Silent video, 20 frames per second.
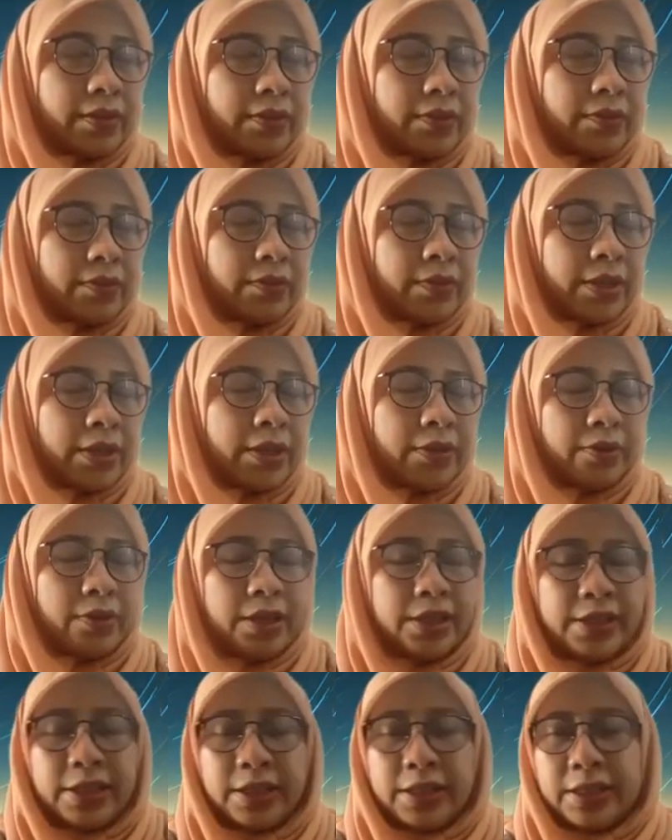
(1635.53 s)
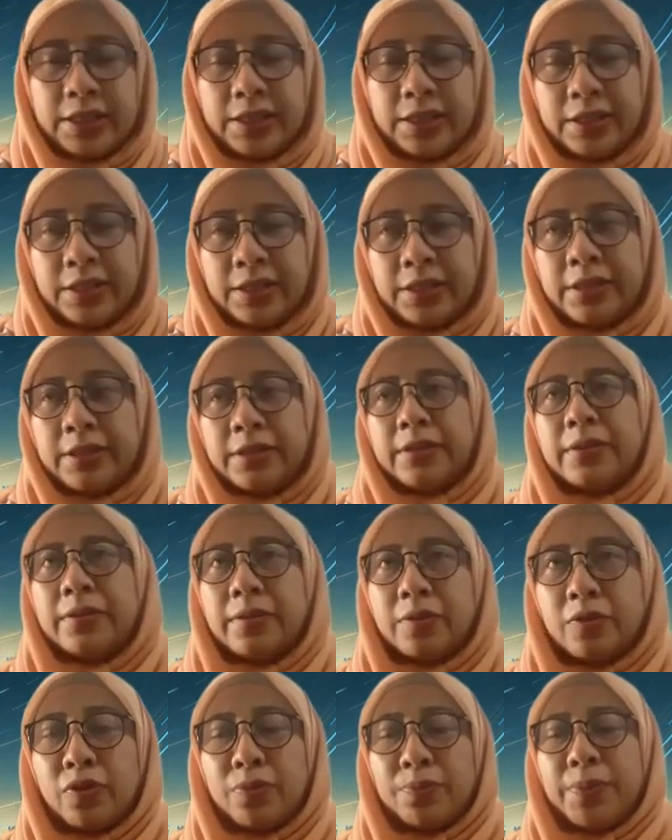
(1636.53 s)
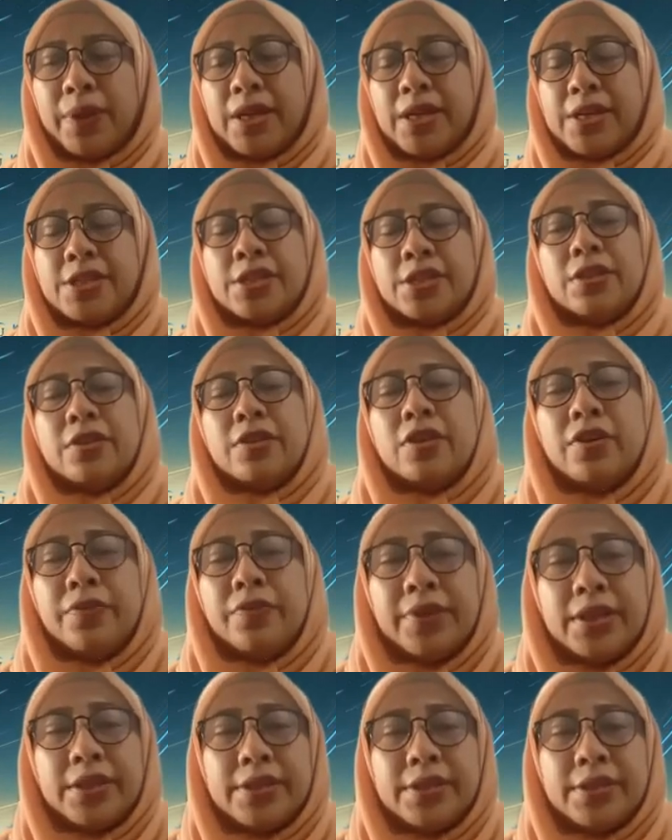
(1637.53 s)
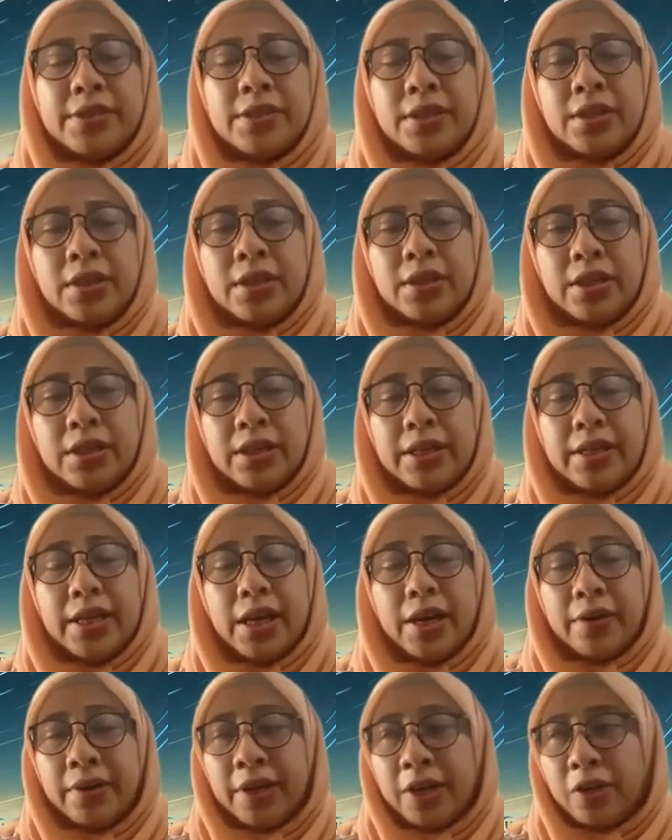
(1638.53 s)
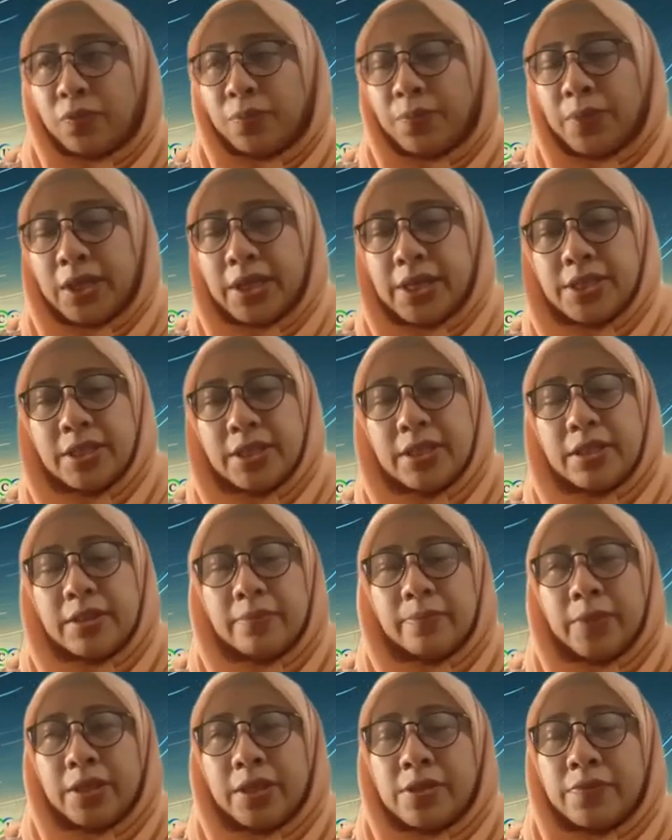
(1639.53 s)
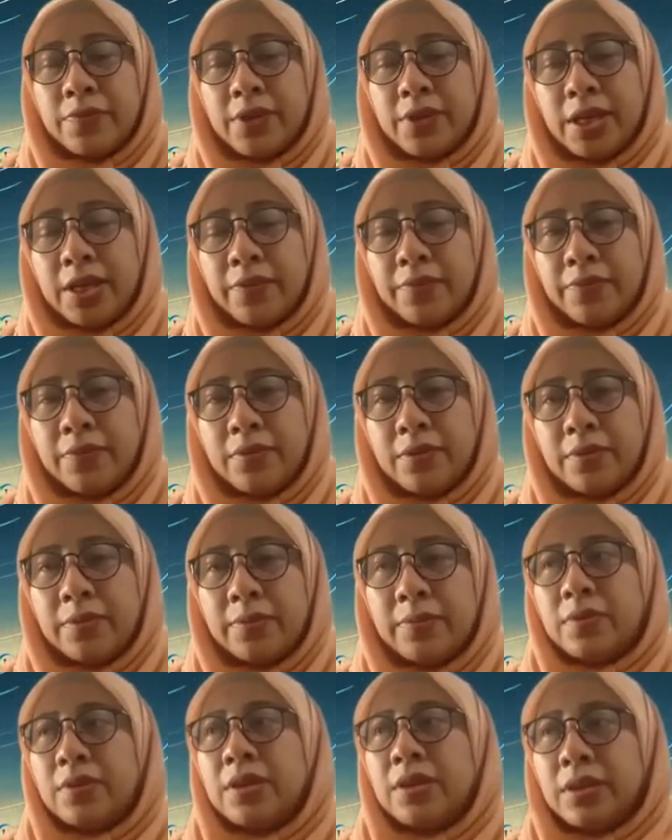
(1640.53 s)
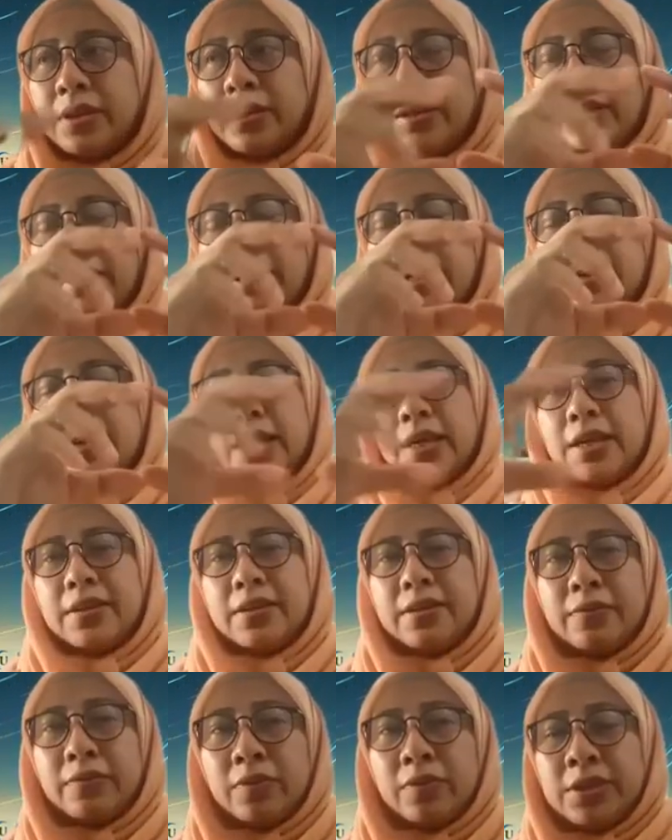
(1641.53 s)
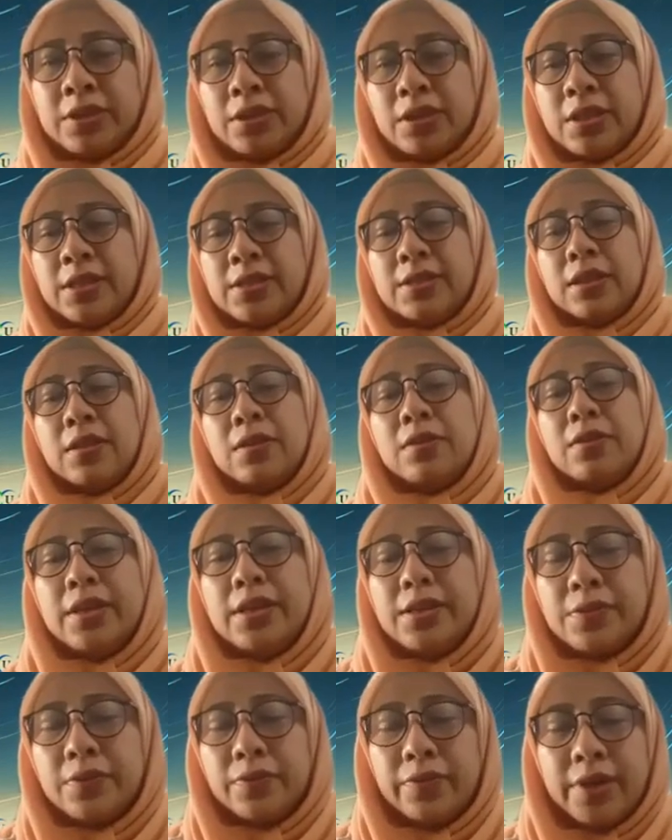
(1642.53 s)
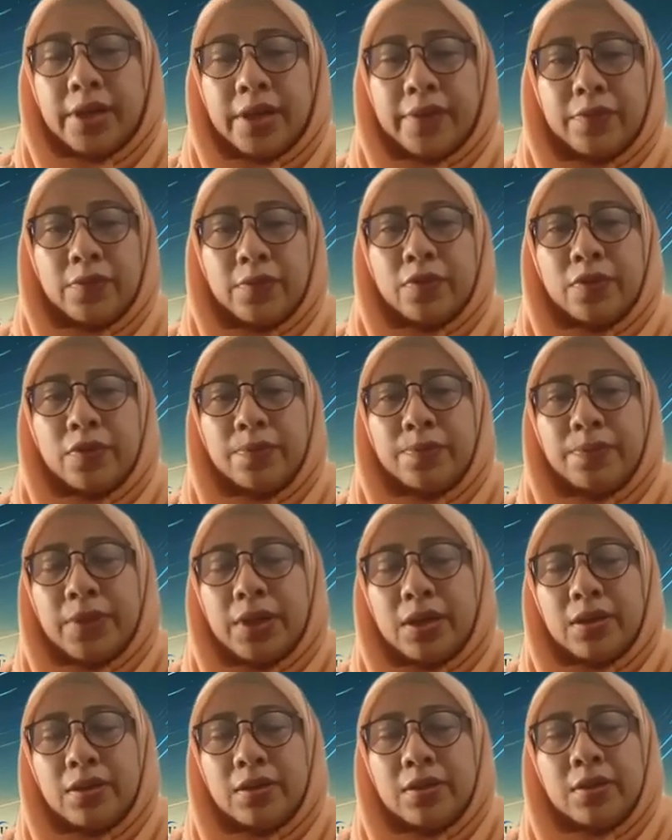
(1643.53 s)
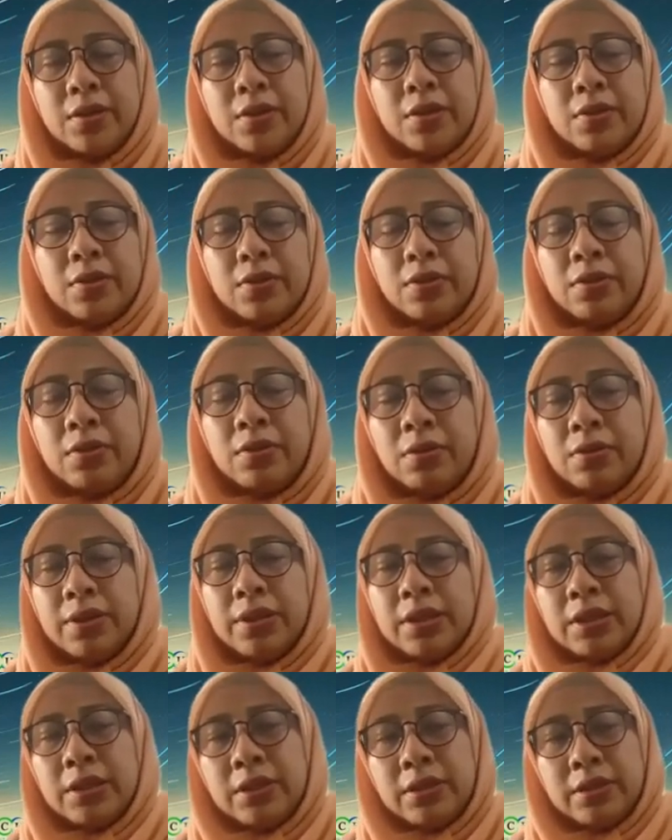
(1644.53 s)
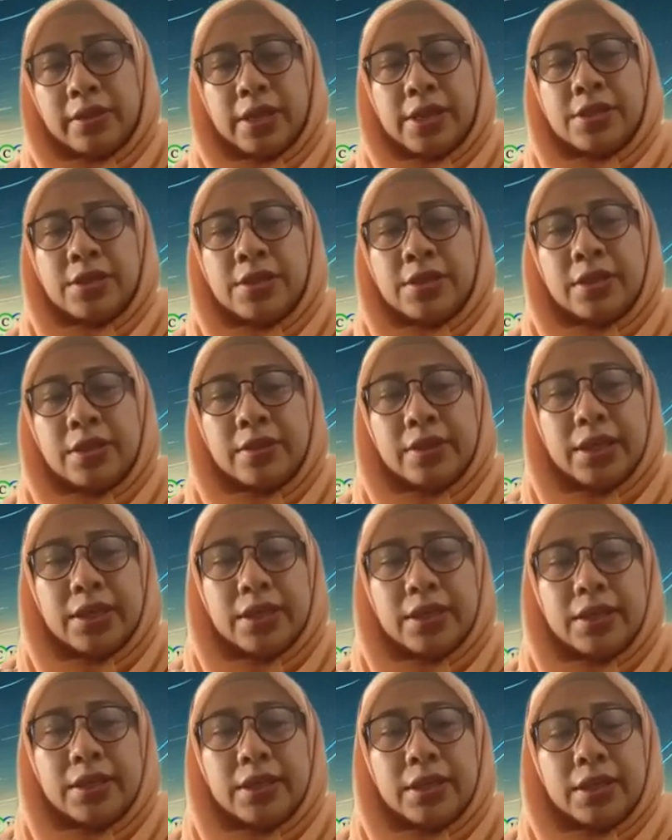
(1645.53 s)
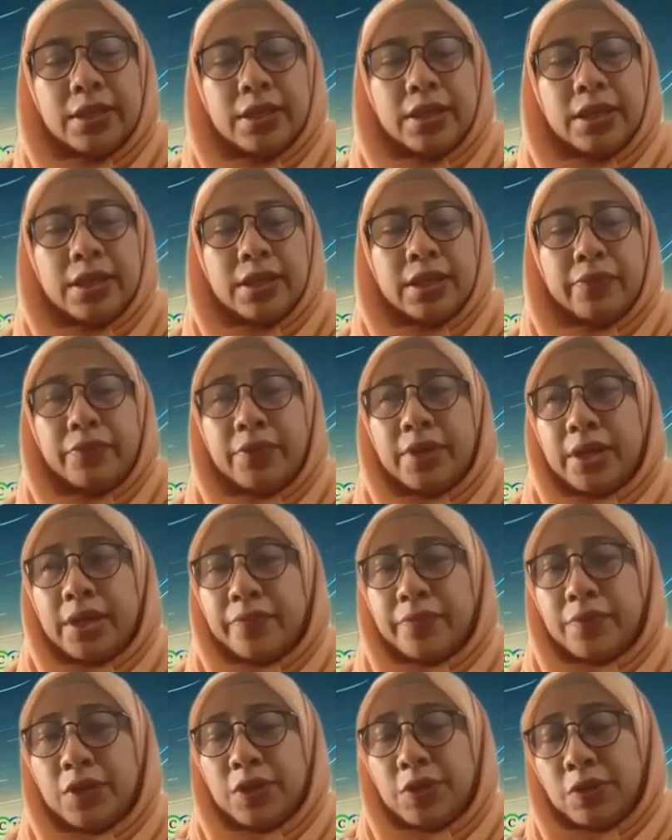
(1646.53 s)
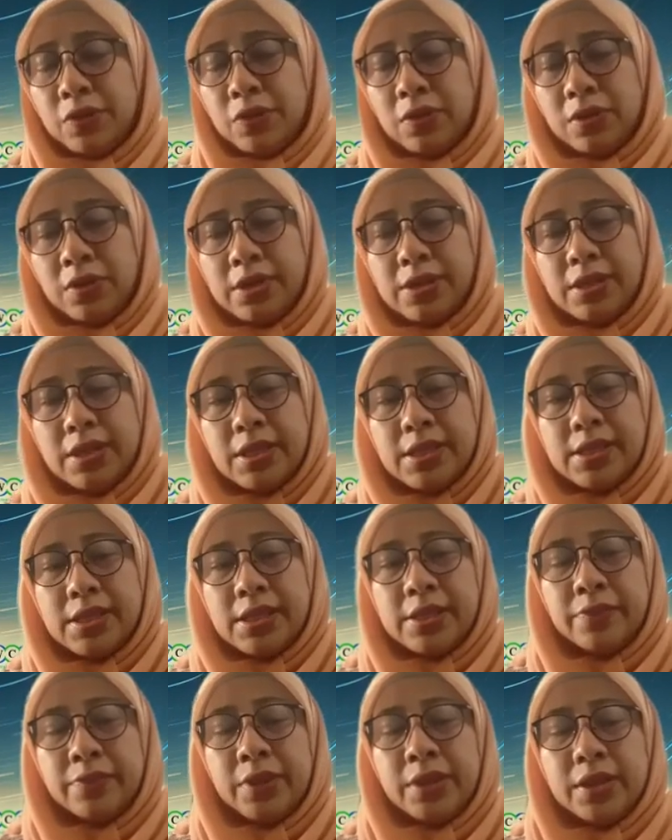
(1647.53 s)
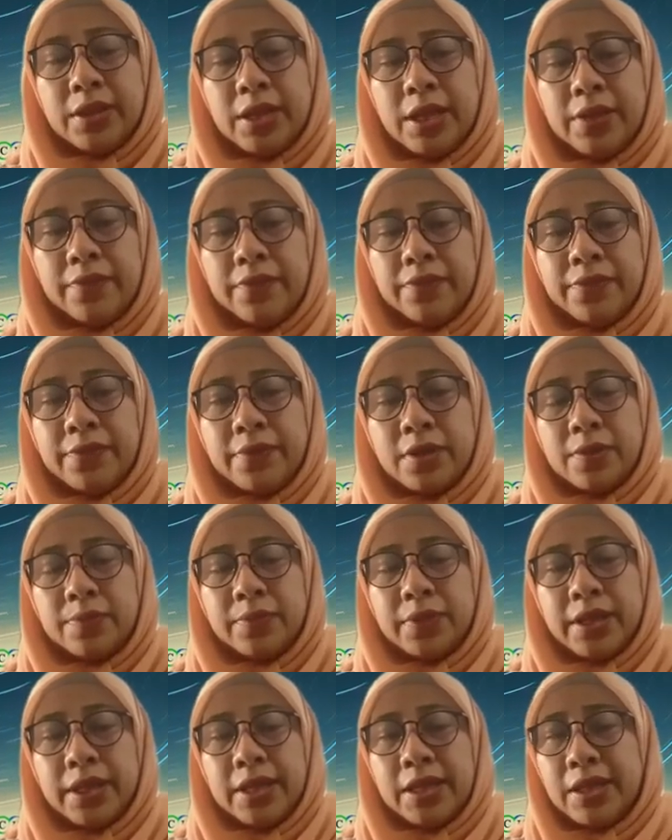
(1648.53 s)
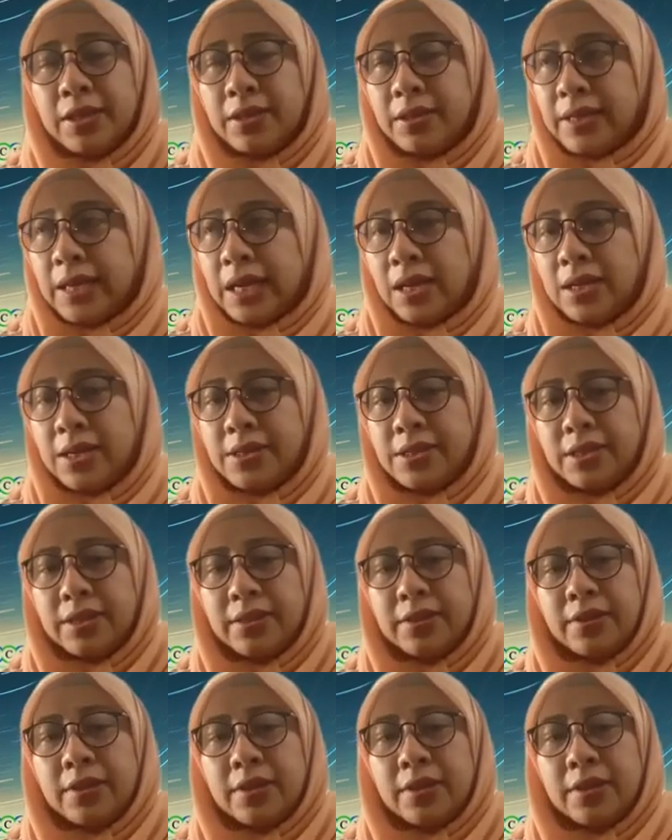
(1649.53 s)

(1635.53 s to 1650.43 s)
what they call it, the compilation of this NACRE compilation, because we have the rate is a lot, so we have to compile all the reaction rate. And then we have neutrino loss. This is we take from analytical calculation.